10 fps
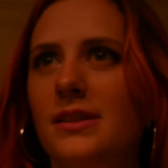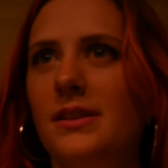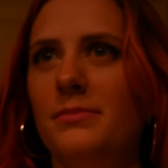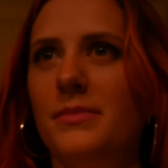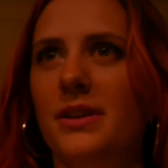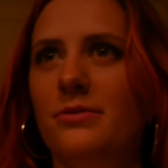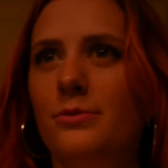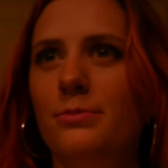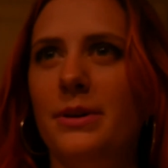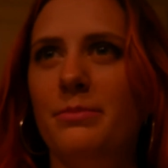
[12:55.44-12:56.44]
in my
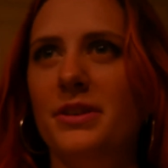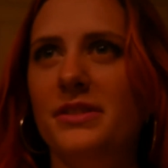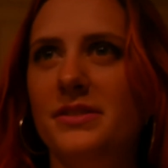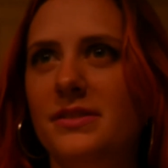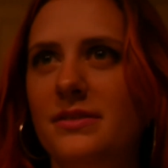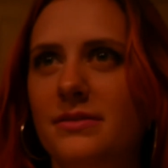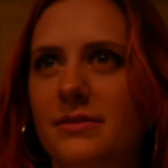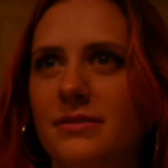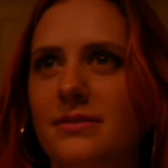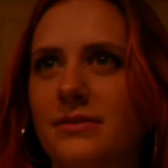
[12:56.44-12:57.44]
full this.
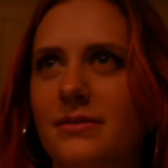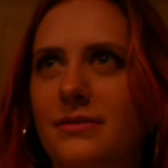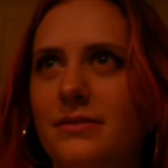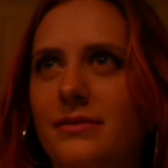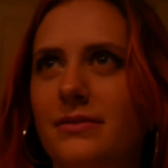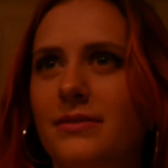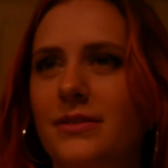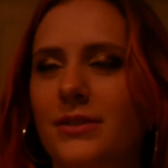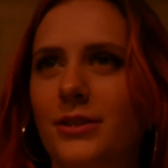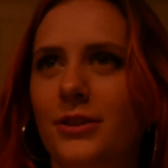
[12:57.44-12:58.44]
We don't see it.
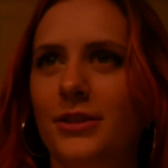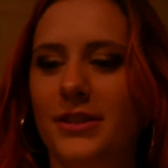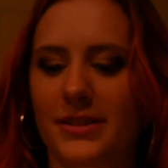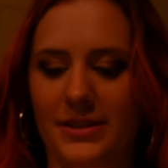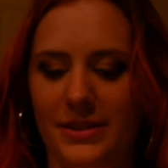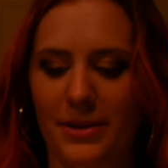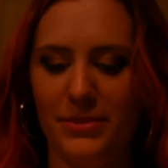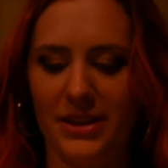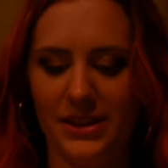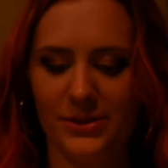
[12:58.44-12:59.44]
Good. I
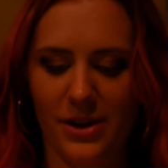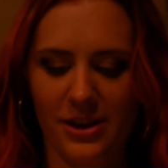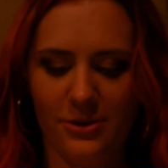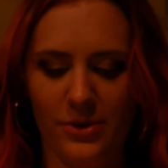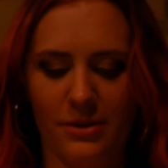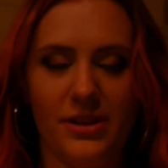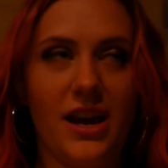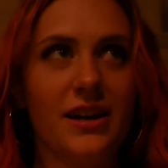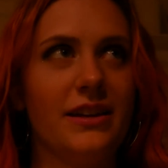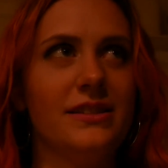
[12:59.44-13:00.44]
mean, that's why you wear
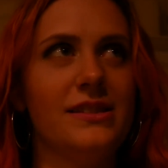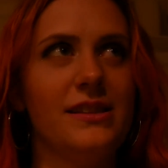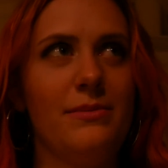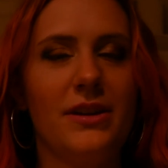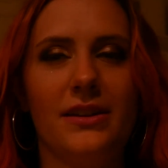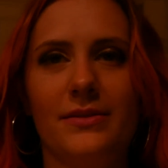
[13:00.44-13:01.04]
black. It's slimming.